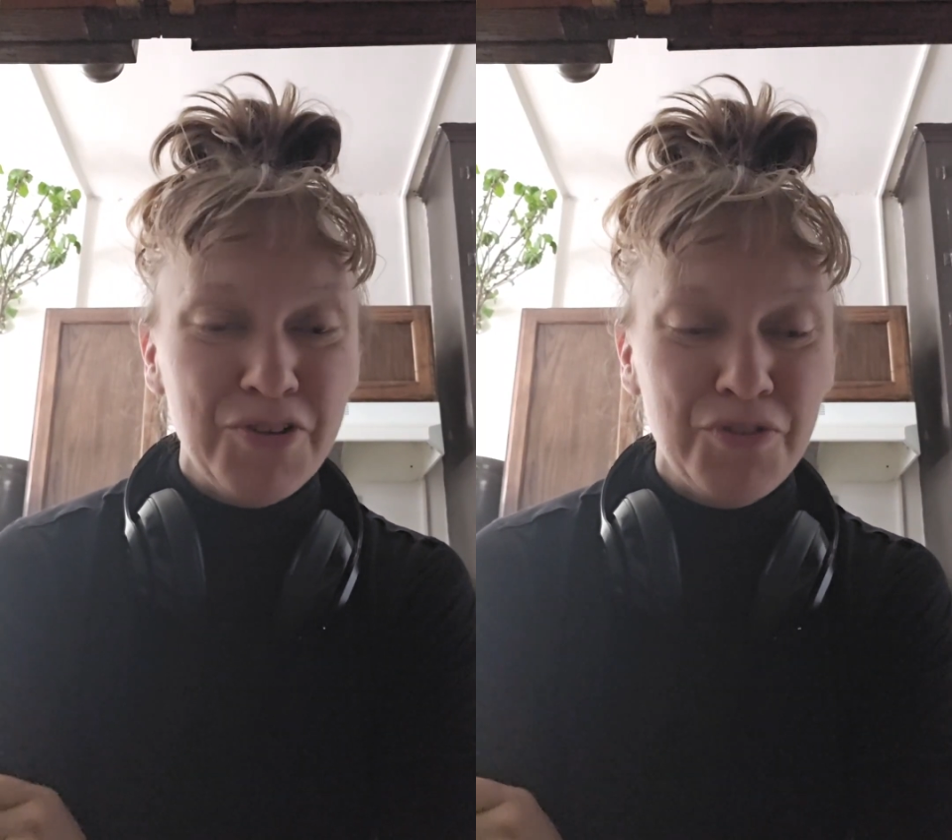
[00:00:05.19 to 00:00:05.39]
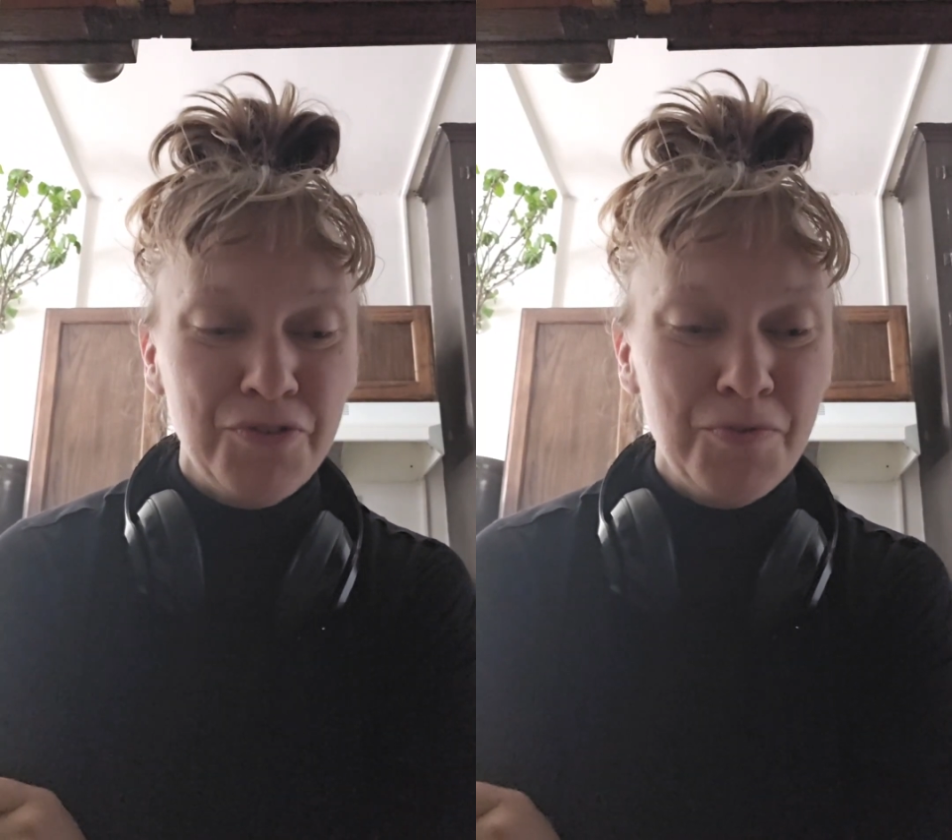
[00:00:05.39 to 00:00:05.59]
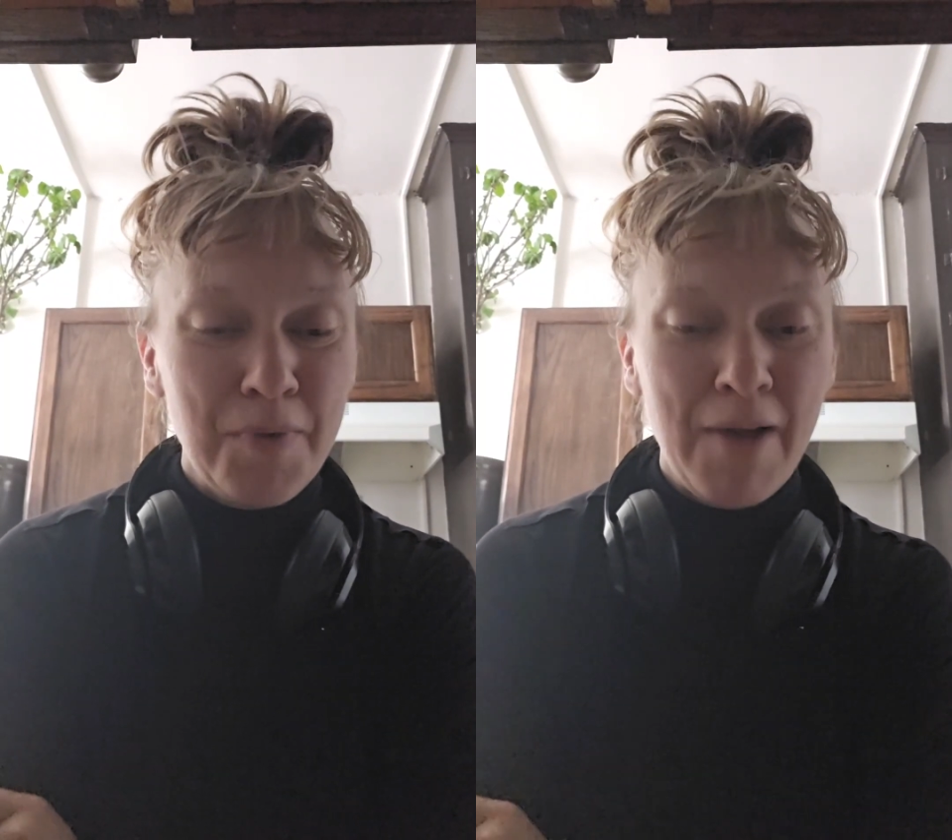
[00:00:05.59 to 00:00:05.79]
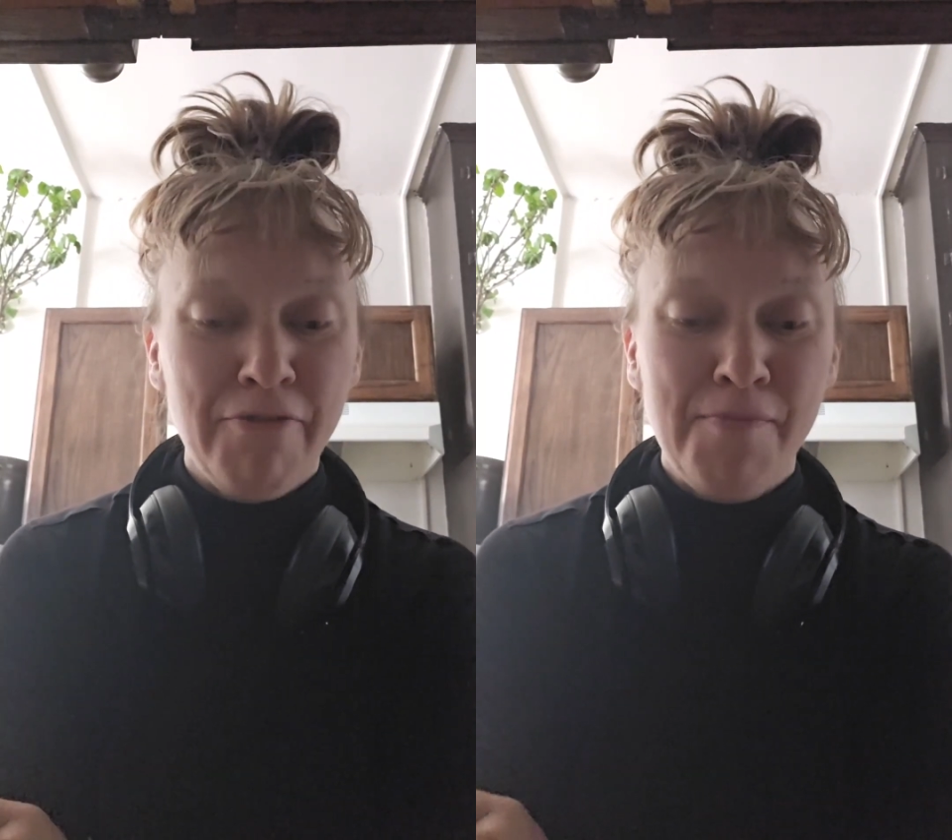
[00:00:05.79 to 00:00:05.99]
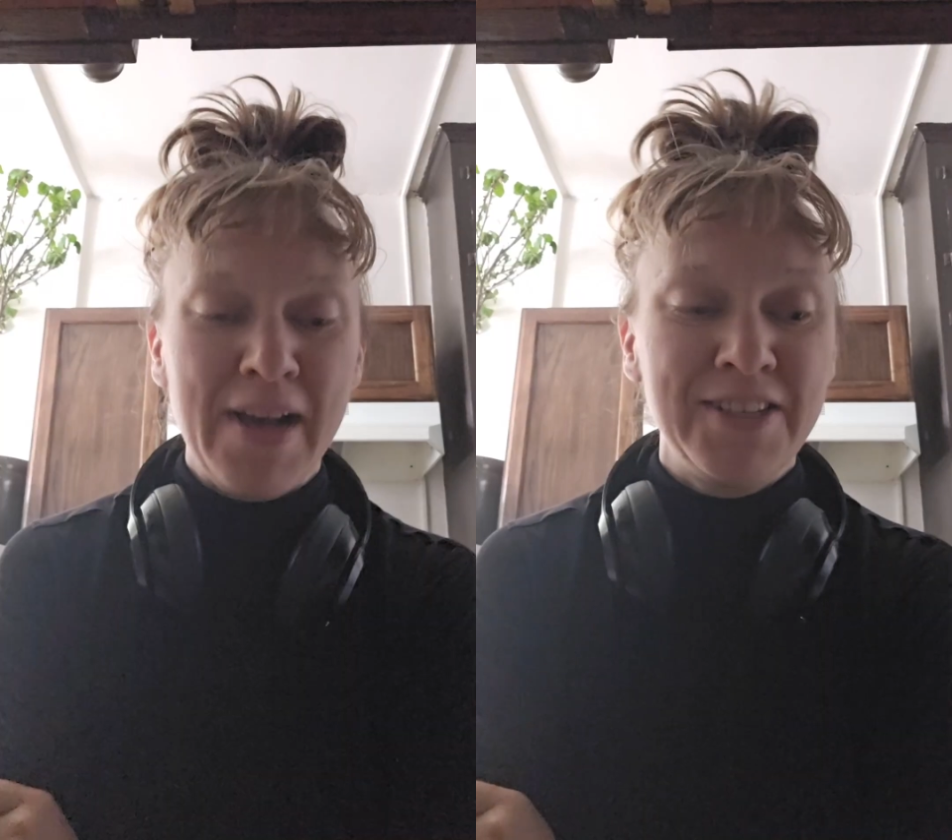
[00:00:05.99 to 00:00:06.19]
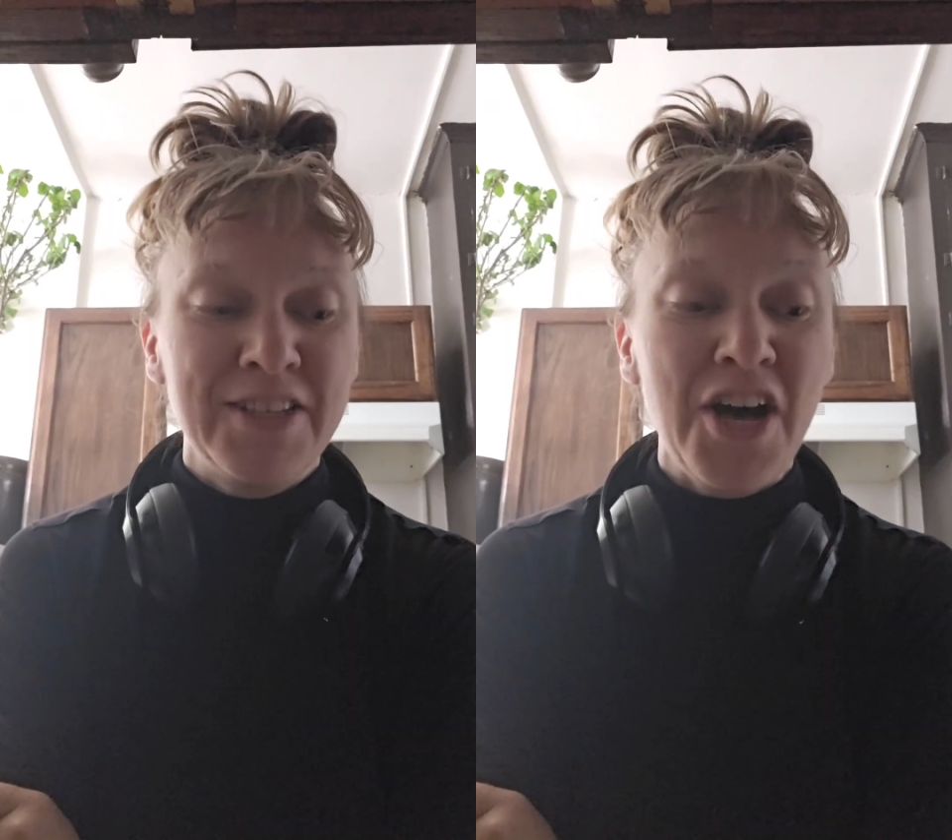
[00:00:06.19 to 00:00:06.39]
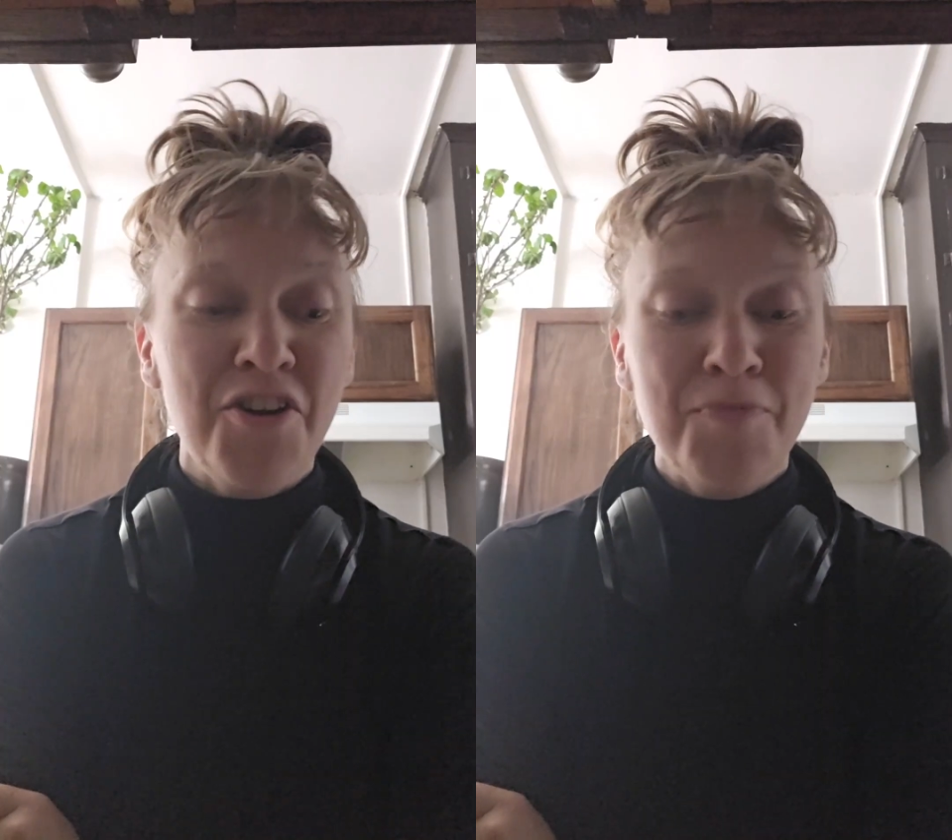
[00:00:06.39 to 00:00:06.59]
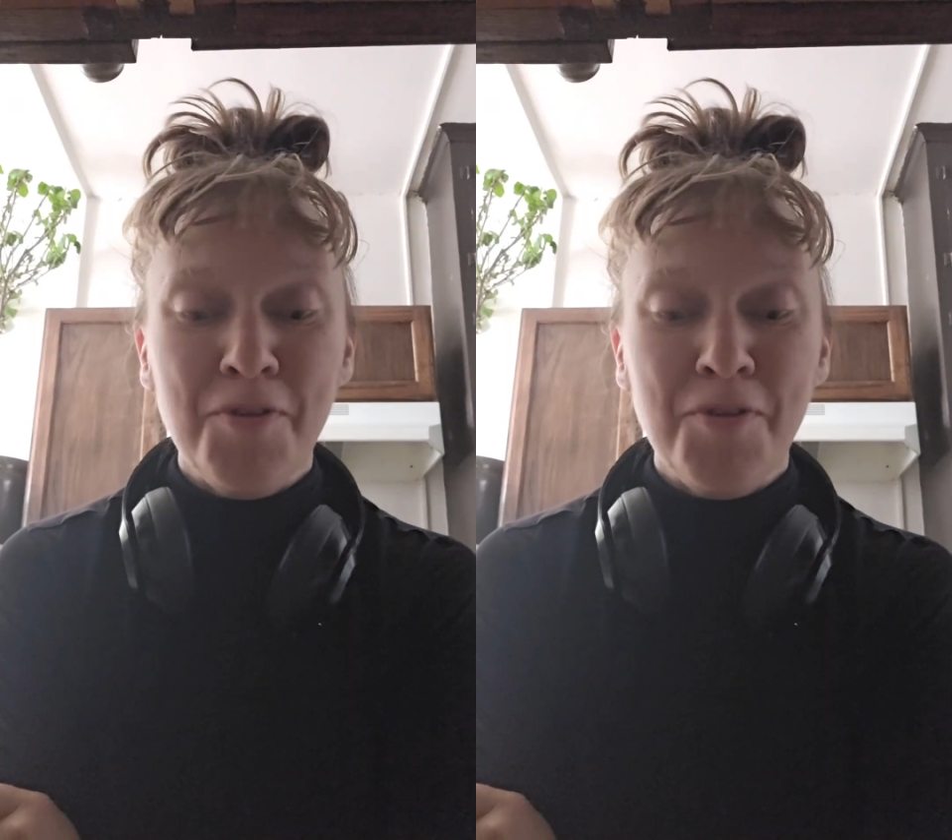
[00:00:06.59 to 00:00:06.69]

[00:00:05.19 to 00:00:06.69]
to food prep for myself